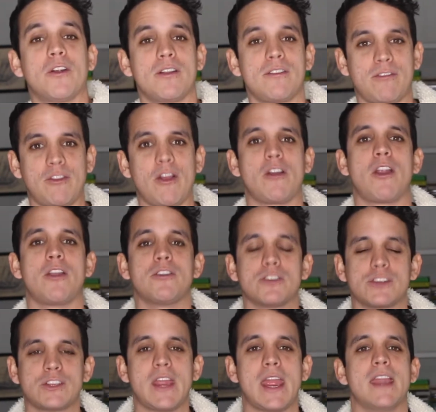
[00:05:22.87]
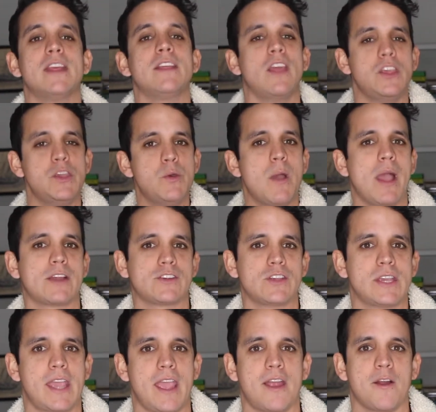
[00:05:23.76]
and start understanding that you
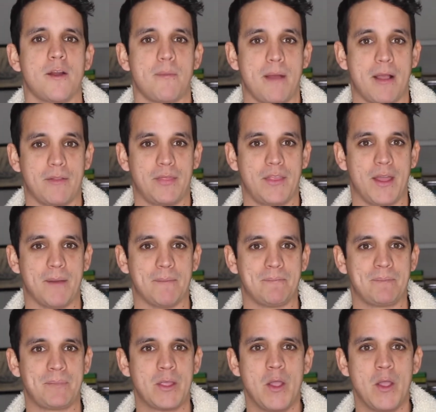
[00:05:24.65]
actually care about them.